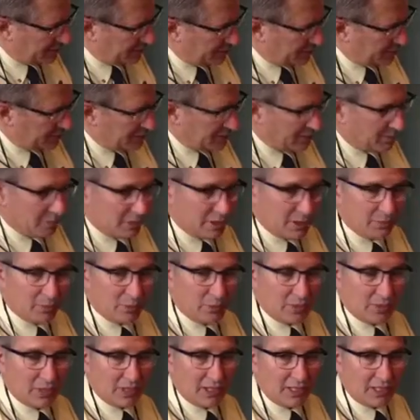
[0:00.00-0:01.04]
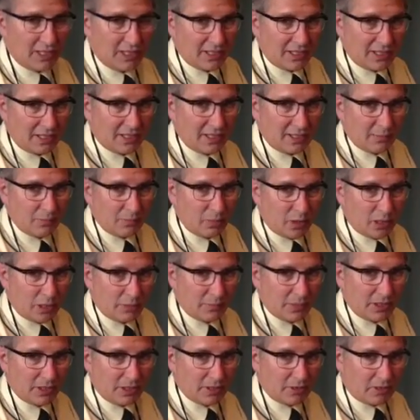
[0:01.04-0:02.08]
so some people get clicking,
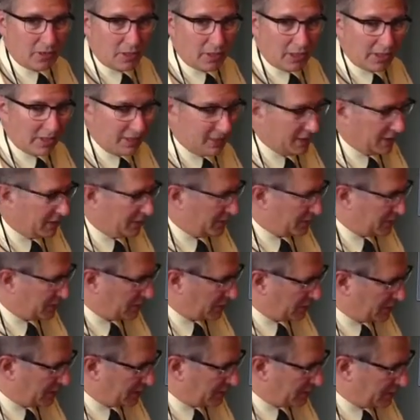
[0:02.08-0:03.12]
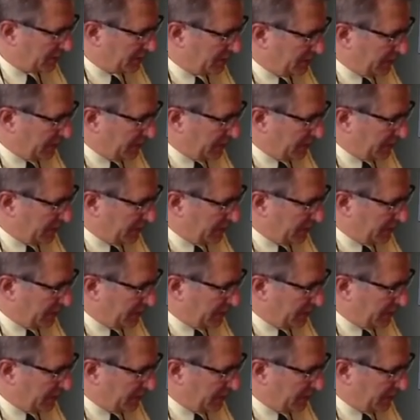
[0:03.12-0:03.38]
popping, locking in their jaws.